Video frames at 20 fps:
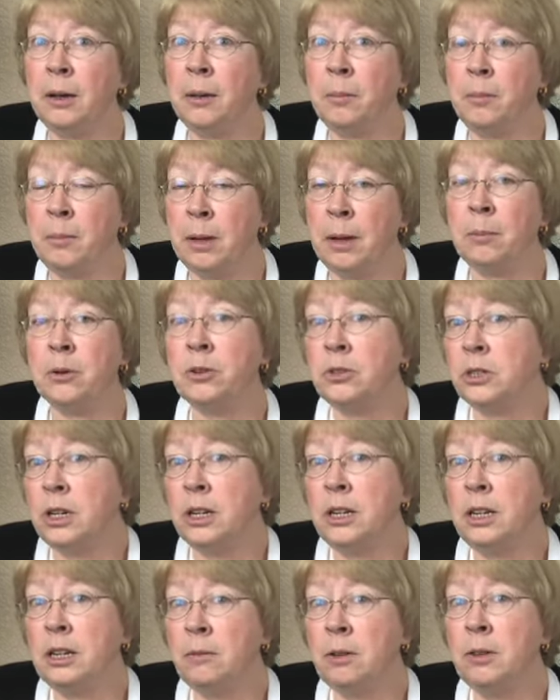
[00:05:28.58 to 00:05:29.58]
members
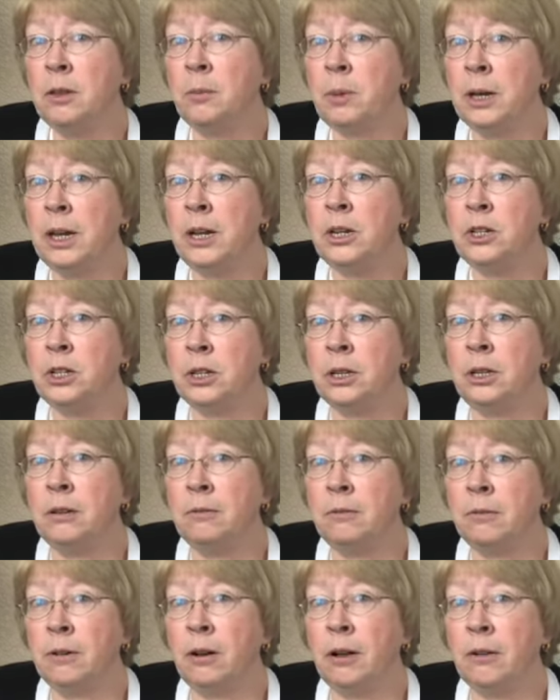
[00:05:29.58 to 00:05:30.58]
and even the patient
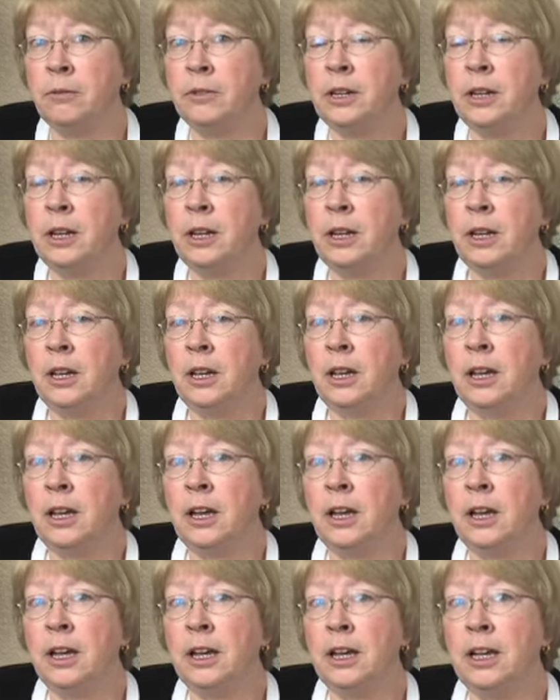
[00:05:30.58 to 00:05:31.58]
involved
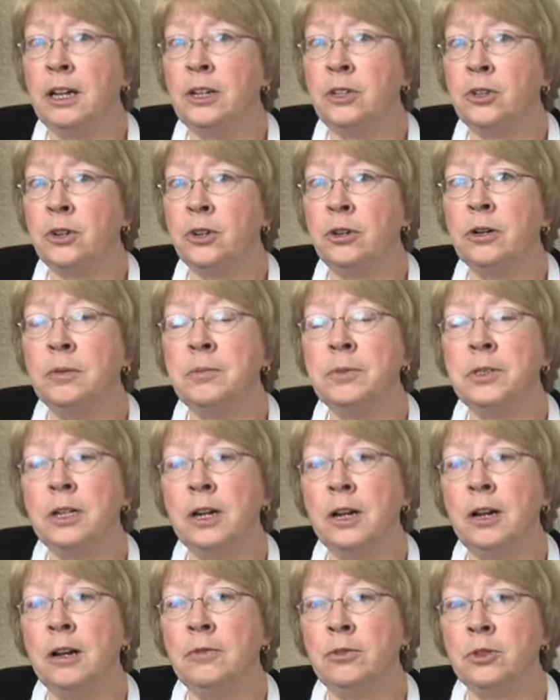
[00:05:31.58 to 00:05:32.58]
in terms
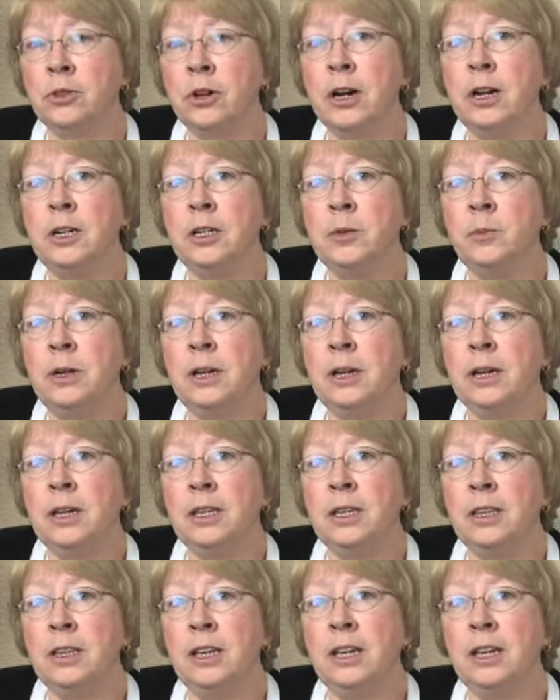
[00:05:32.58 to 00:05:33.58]
of trying to
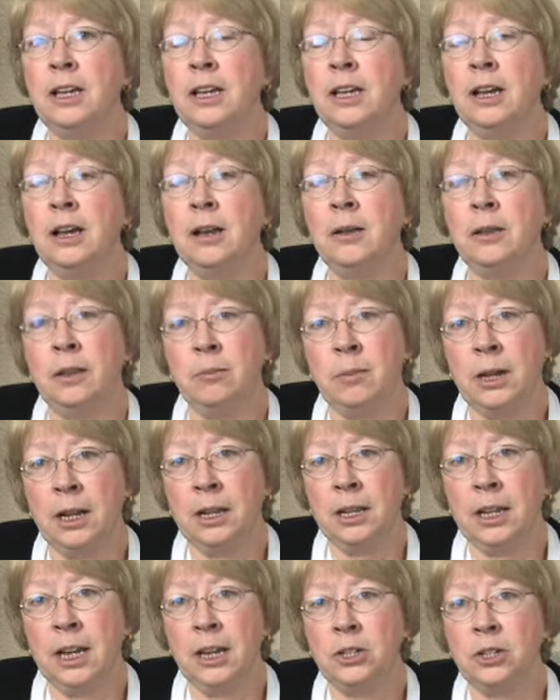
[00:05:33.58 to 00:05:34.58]
pick the
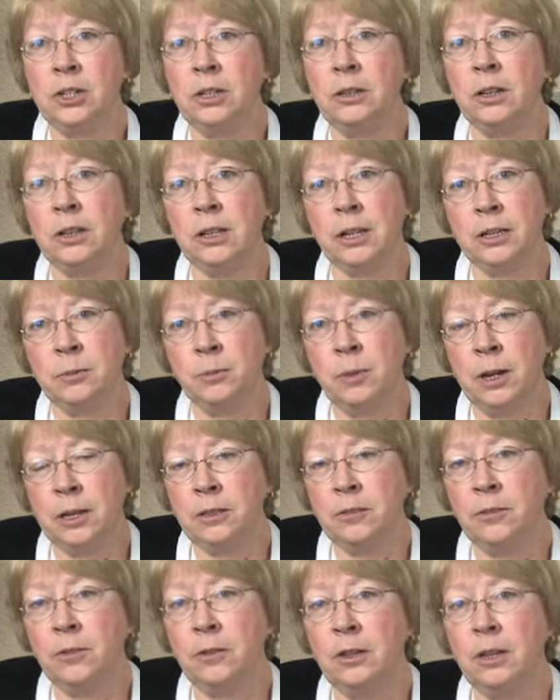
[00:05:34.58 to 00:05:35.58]
medication that's
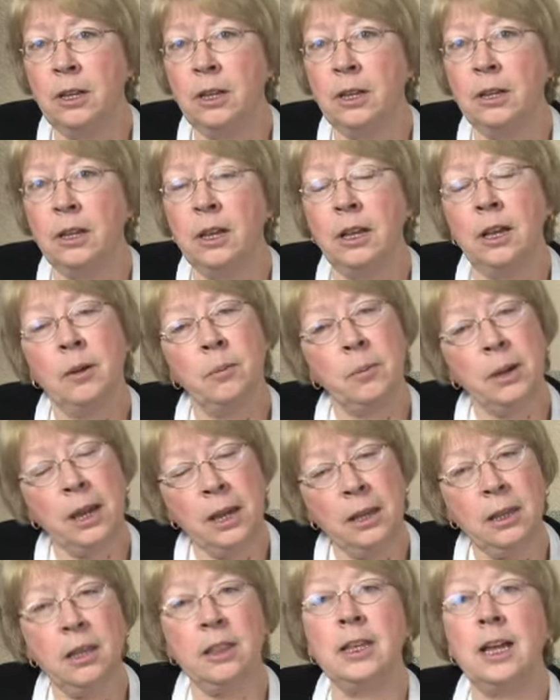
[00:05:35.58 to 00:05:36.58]
best for the
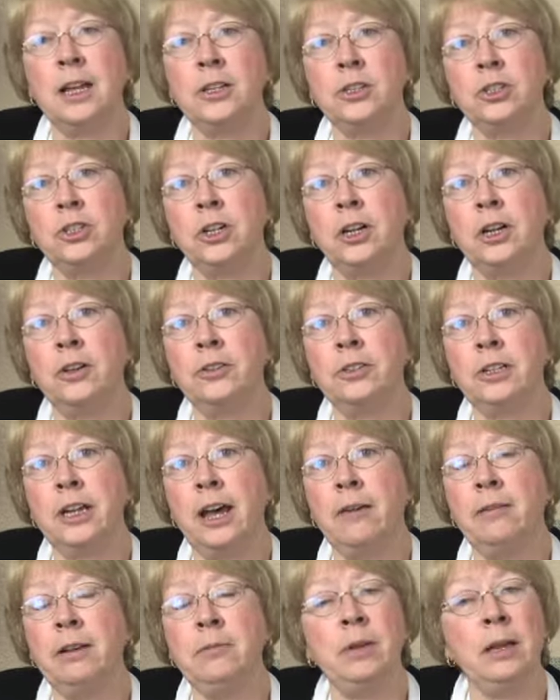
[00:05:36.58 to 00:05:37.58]
pain that child's
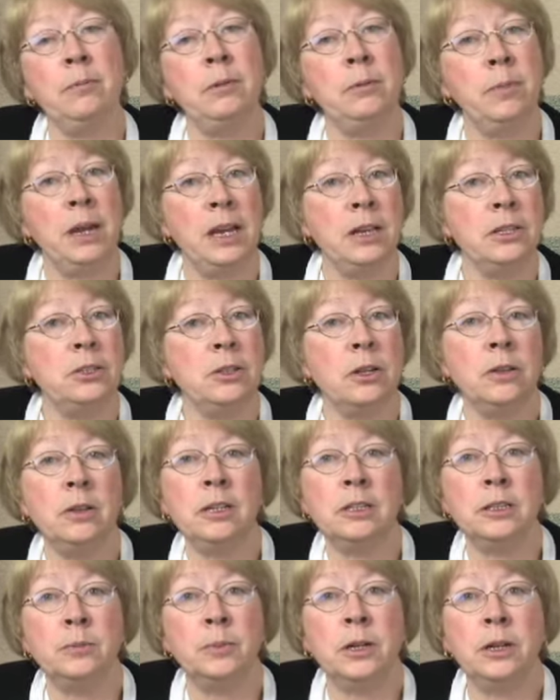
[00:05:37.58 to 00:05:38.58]
having, maybe based on
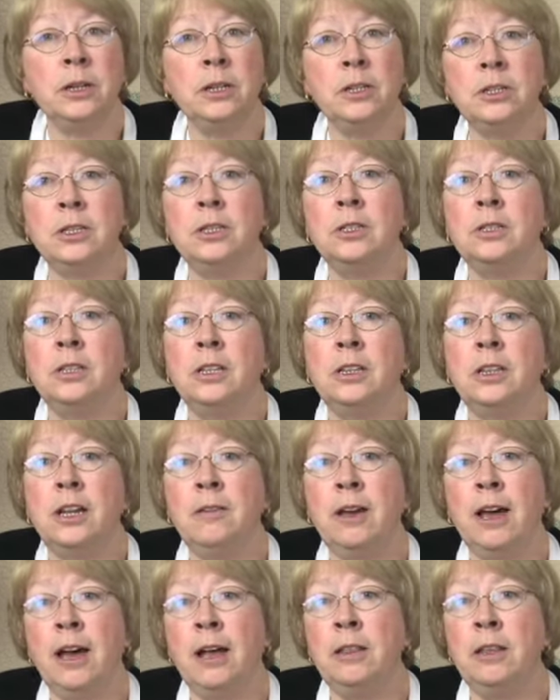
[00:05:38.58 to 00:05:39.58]
the experiences that
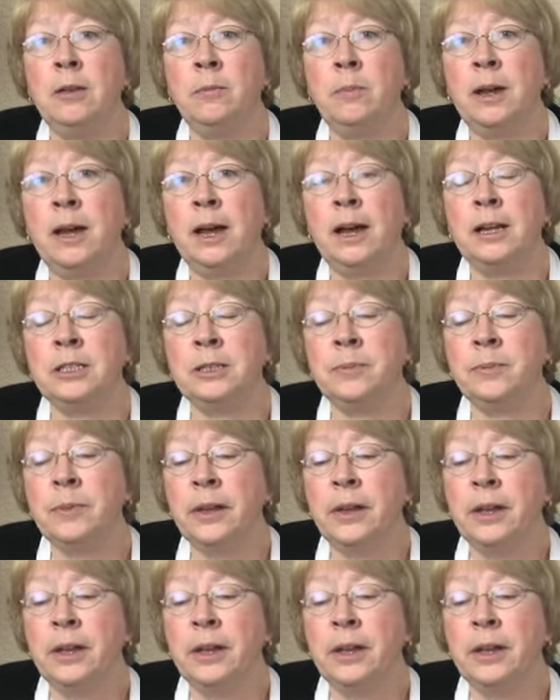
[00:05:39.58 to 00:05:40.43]
they've had in the past,